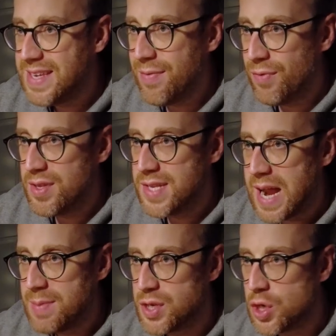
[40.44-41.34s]
different
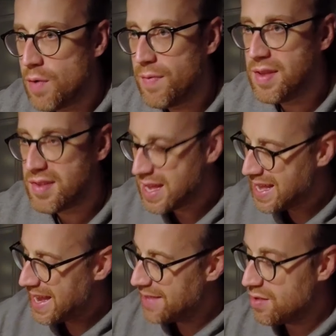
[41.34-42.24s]
types of coffees
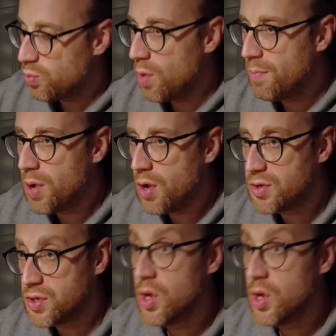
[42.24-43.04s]
in this one box,